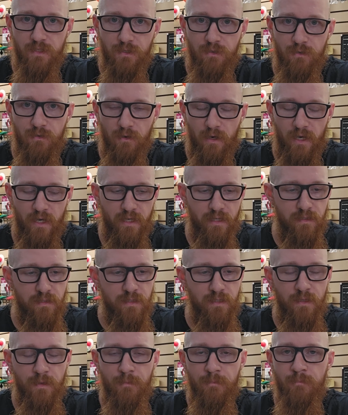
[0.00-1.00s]

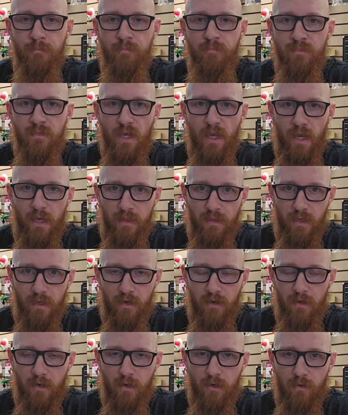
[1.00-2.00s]
grains, and they
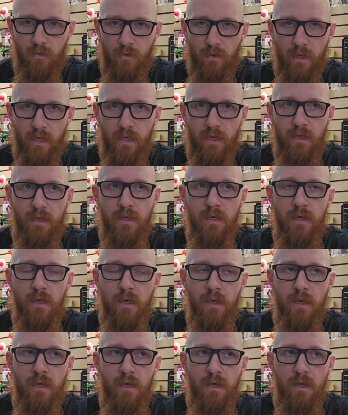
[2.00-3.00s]
are going
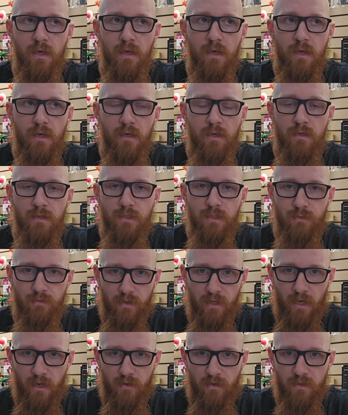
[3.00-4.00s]

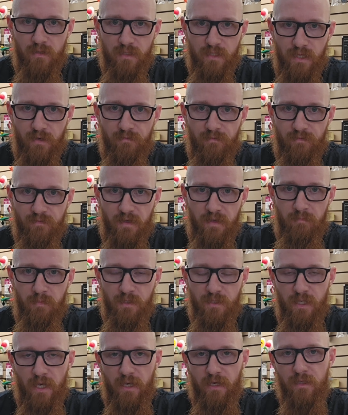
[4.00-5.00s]
307 feet per
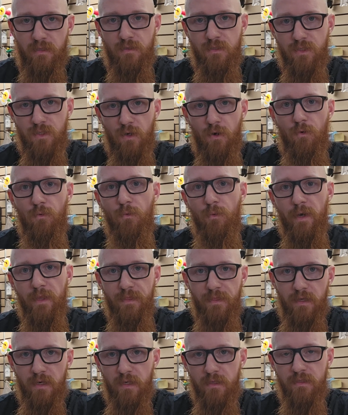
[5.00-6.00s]
second. So
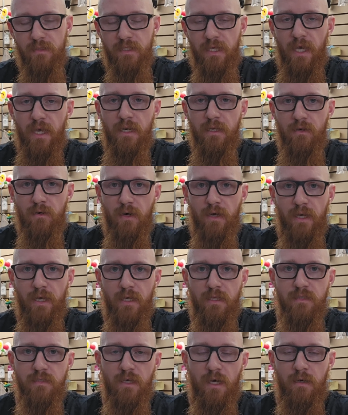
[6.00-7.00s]
with the 10
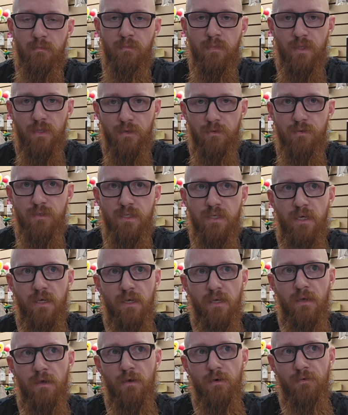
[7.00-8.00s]
grains, I'm
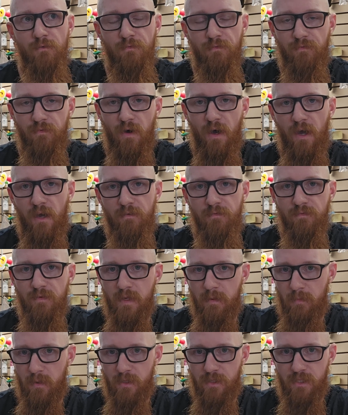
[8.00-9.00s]
losing 5
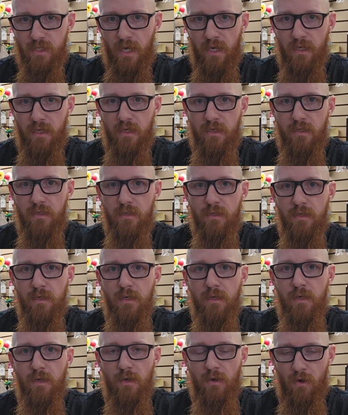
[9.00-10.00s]
feet per second
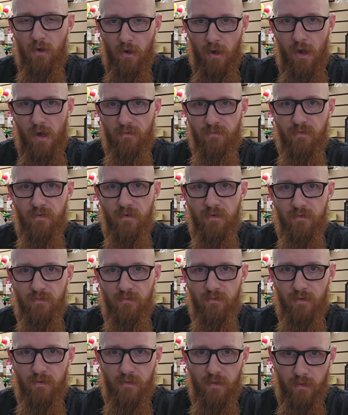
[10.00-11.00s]
off
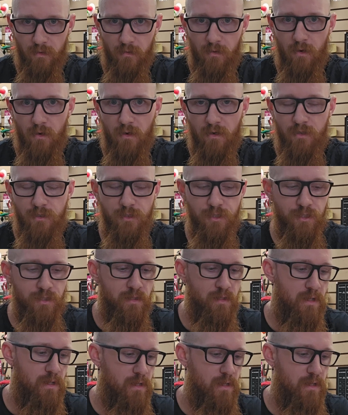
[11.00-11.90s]
of the launch.